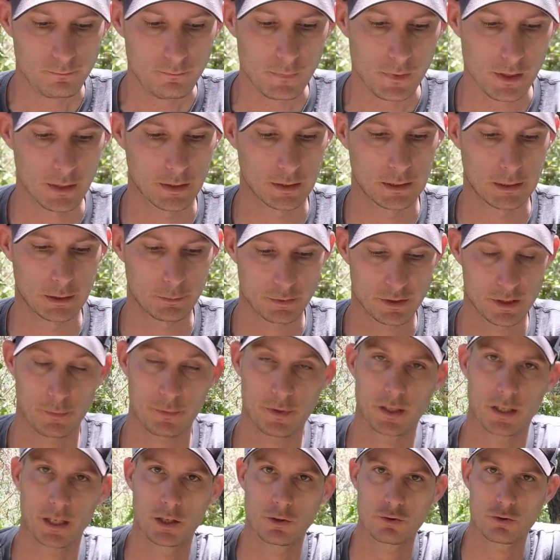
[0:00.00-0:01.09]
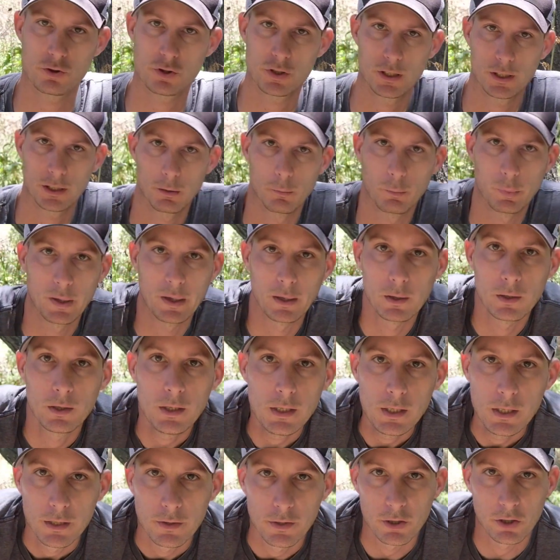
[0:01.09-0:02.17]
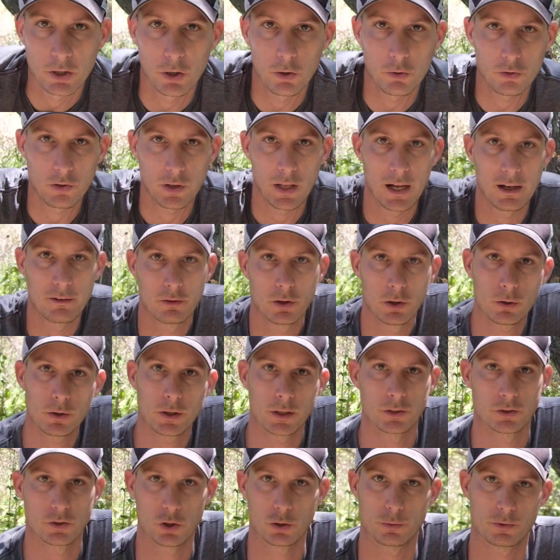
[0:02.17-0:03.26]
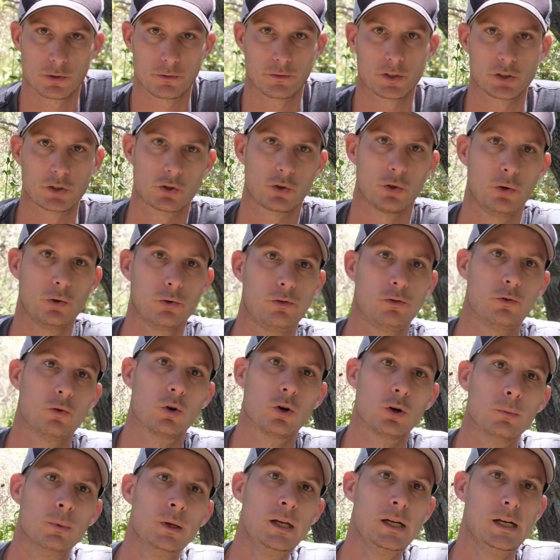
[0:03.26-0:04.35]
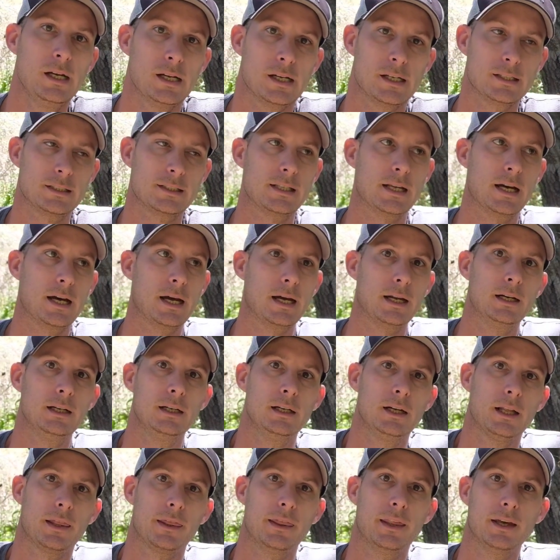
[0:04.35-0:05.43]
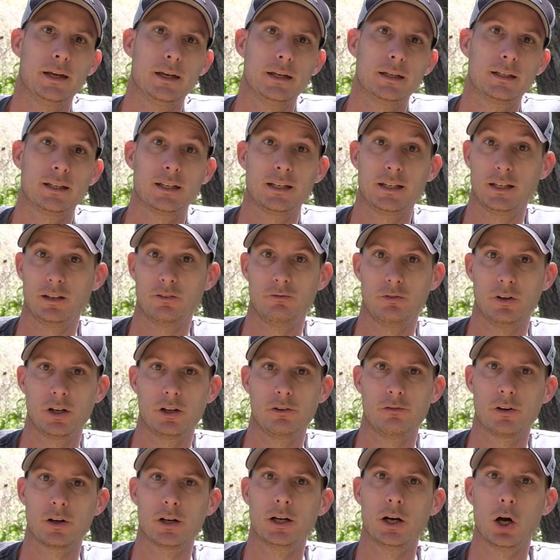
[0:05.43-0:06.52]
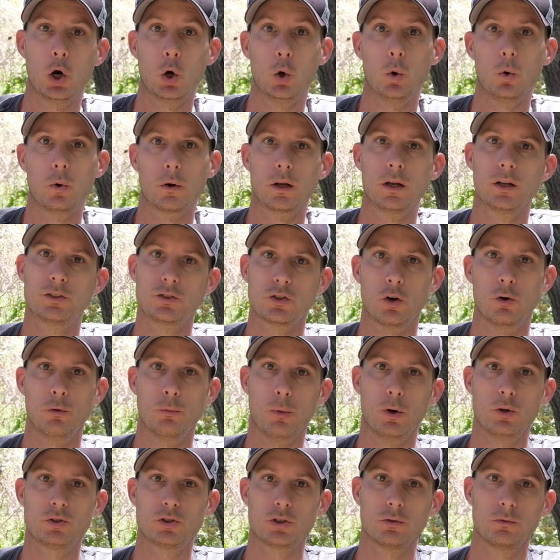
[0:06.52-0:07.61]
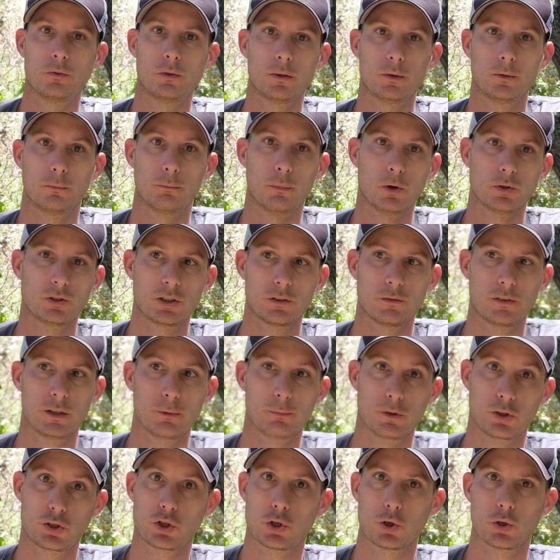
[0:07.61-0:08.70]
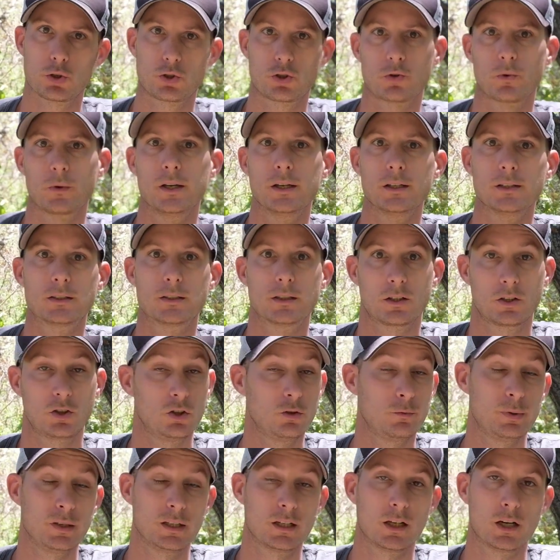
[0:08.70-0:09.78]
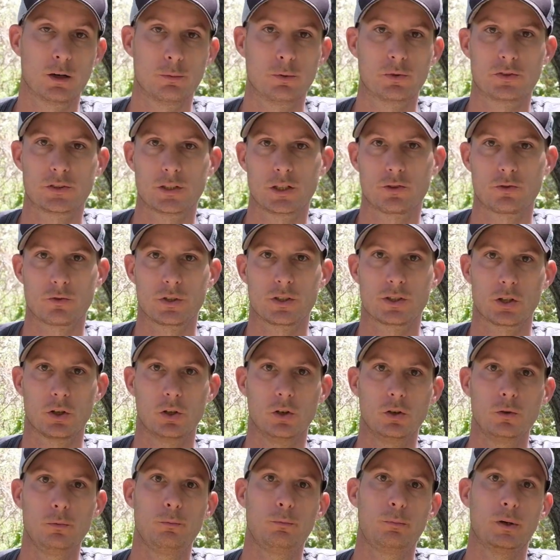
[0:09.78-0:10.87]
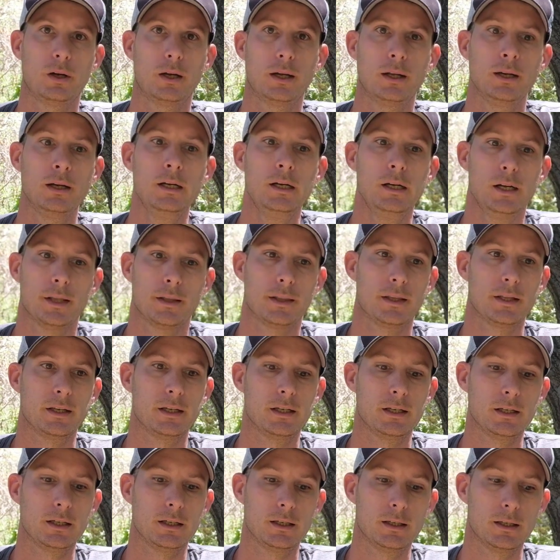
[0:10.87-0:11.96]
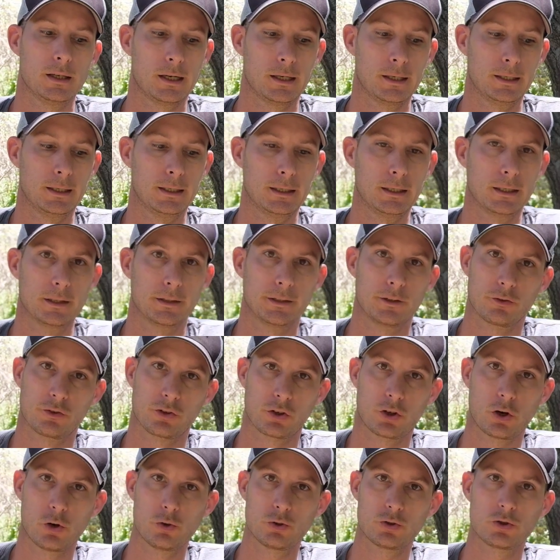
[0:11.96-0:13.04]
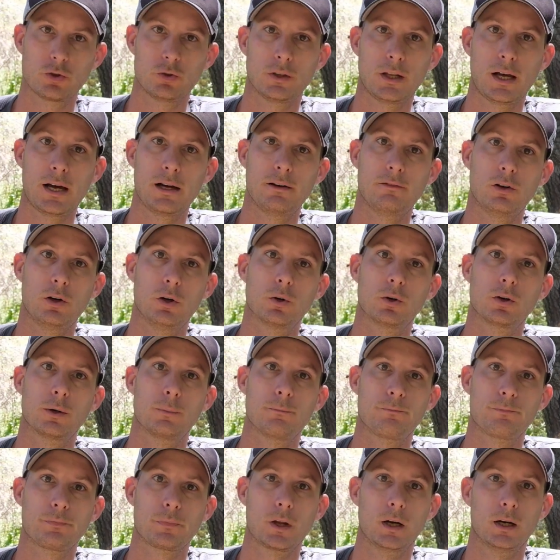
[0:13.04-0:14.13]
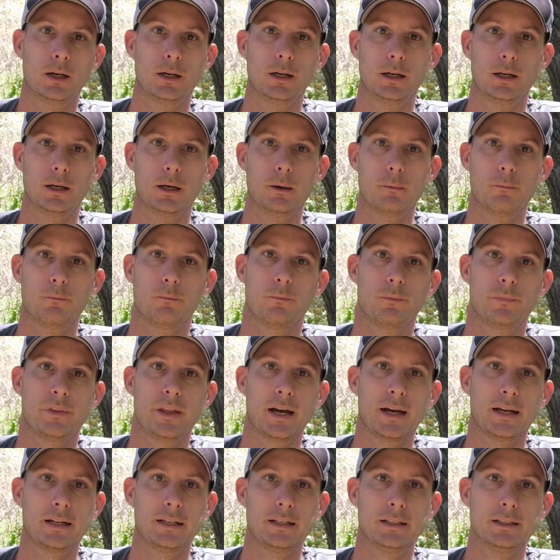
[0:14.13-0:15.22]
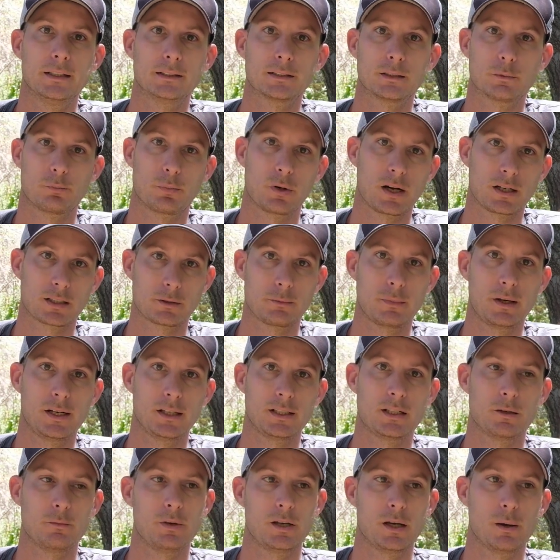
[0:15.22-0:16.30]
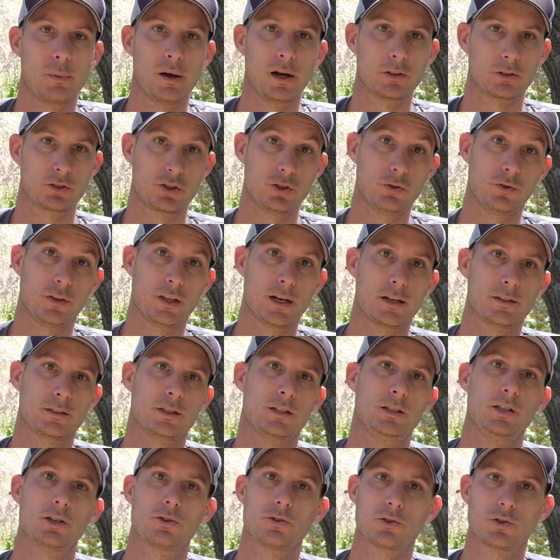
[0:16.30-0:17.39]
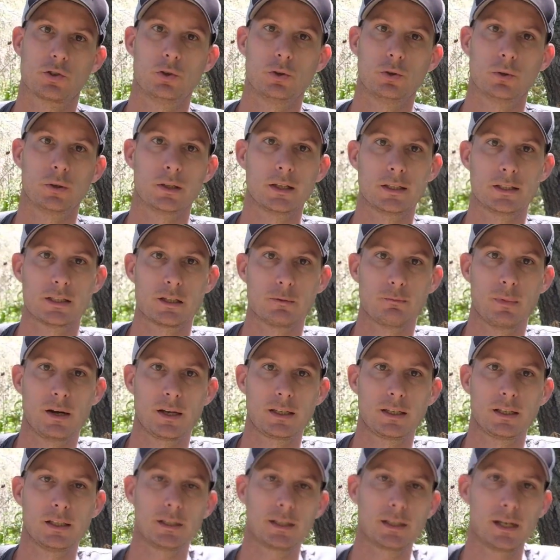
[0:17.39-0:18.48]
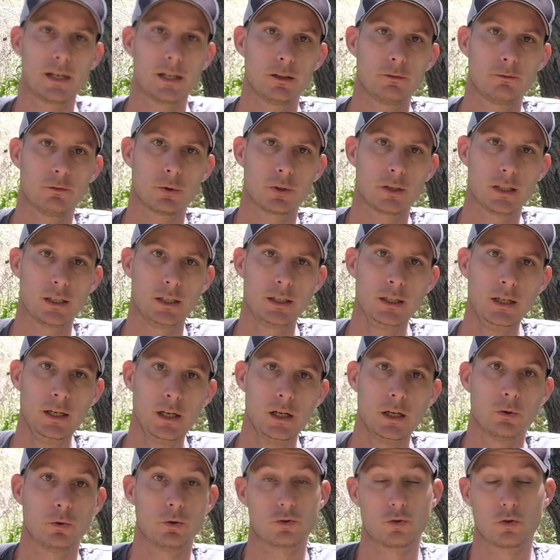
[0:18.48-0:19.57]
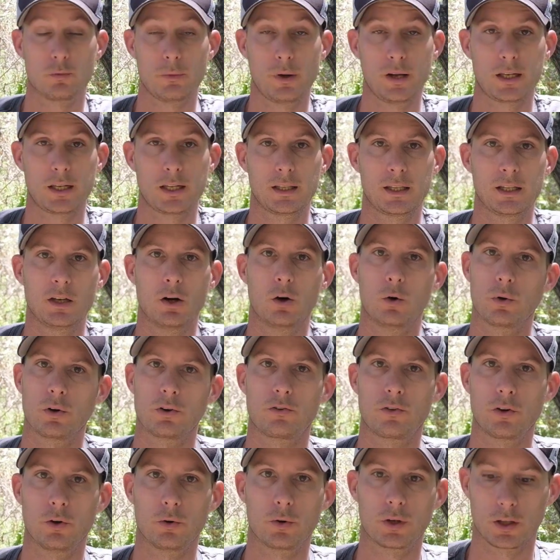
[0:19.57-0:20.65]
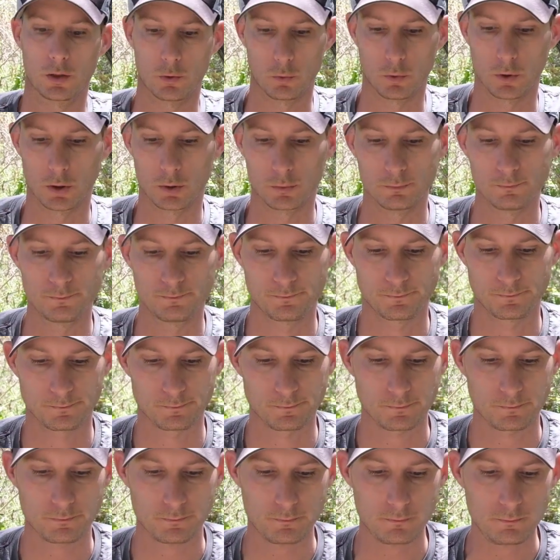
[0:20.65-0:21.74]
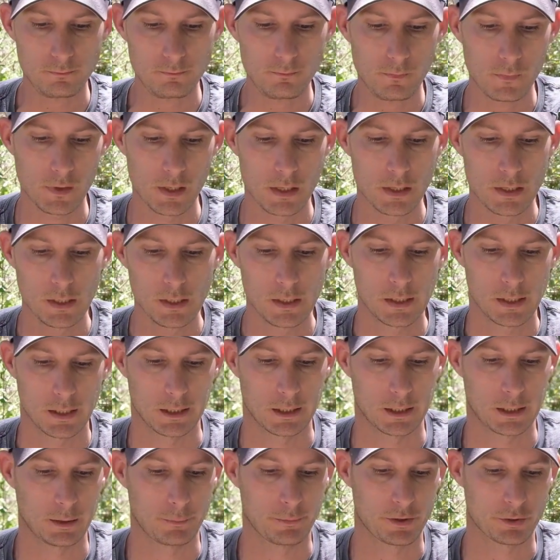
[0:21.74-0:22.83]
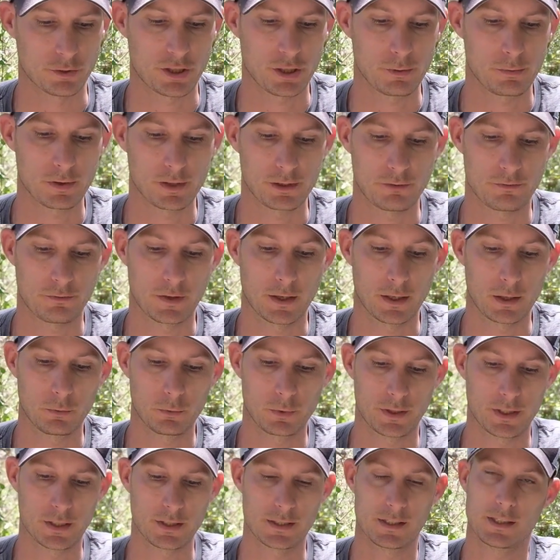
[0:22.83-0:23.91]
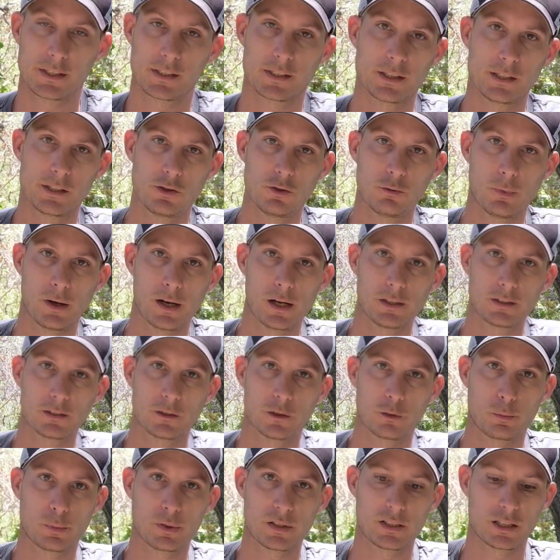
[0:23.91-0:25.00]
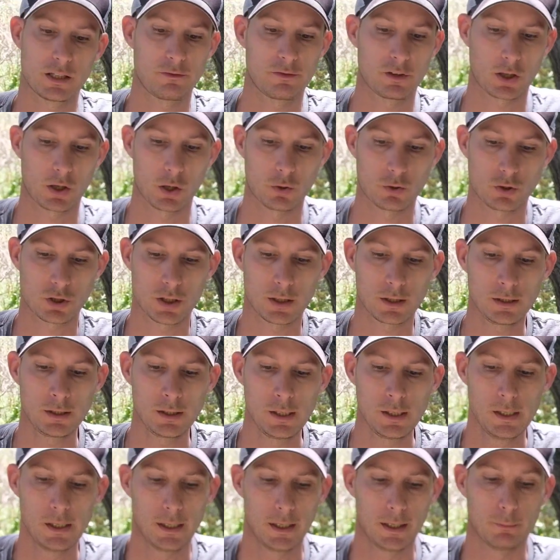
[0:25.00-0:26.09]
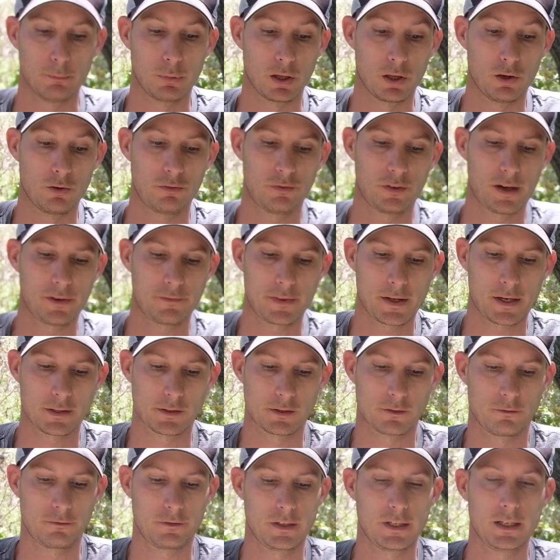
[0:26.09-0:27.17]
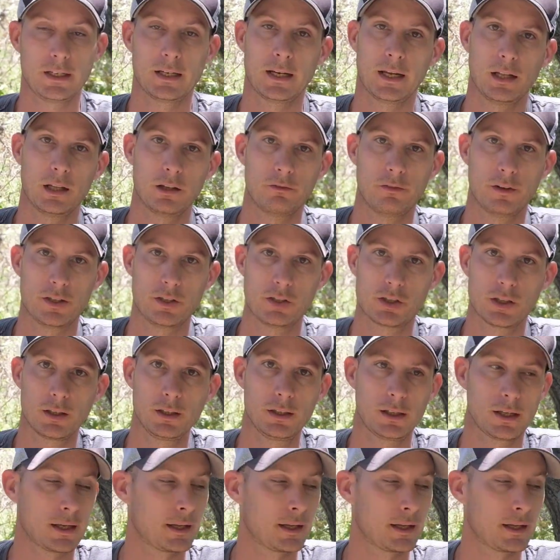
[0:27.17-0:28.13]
Something interesting about the coast live oak in terms of its growth form is that they can get very, very old. So most of the mature trees could be a couple centuries old, but there's a coastal live oak that is approximated to be about 2,000 years old in Temecula, California, which would make it the oldest oak in the world. They're typically found within 62 miles of the Pacific Ocean and below 5,000 feet in elevation.